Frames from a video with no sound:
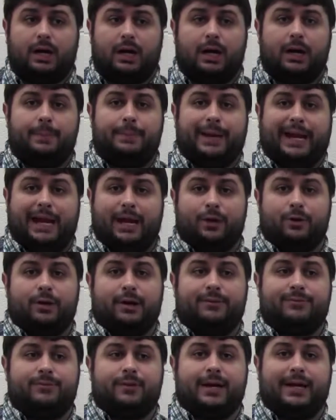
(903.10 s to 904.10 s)
on
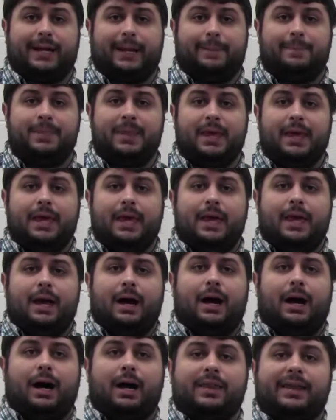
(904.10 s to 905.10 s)
paragraph writing
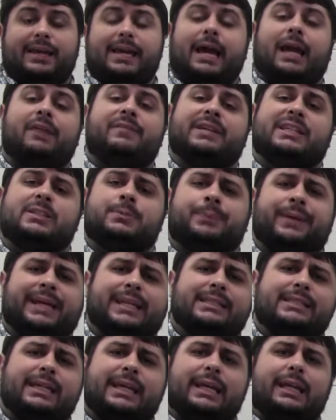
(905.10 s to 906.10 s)
that kind of
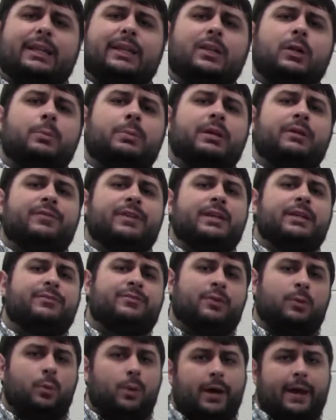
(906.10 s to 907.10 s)
explains it in a little bit of a
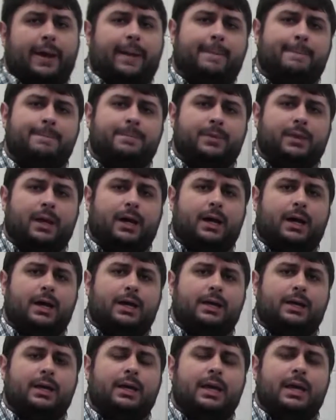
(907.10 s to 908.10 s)
different way.
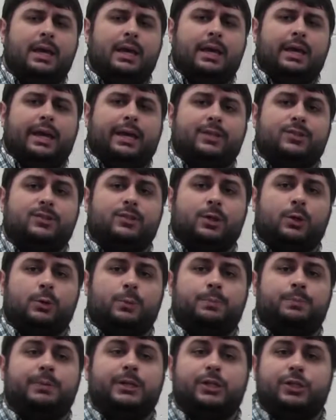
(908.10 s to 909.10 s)
And
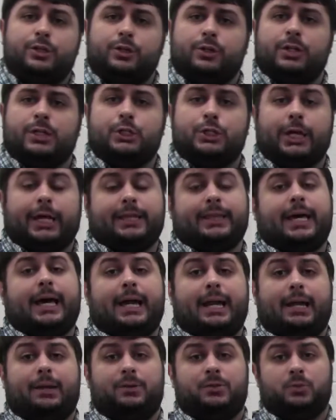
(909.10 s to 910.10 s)
so be sure to check
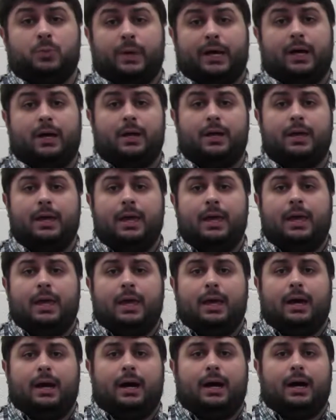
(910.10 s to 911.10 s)
that out as well.
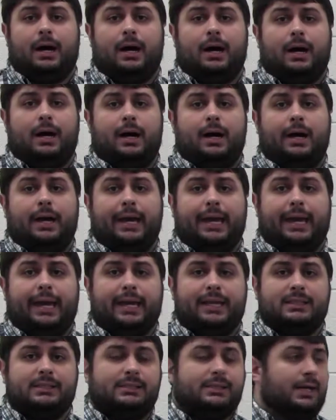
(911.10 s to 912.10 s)

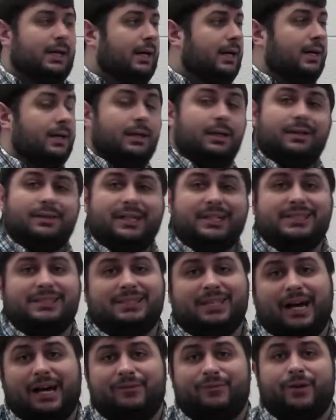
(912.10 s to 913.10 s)
Let's
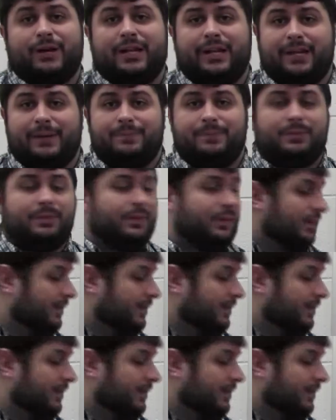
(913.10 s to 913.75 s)
dive right in.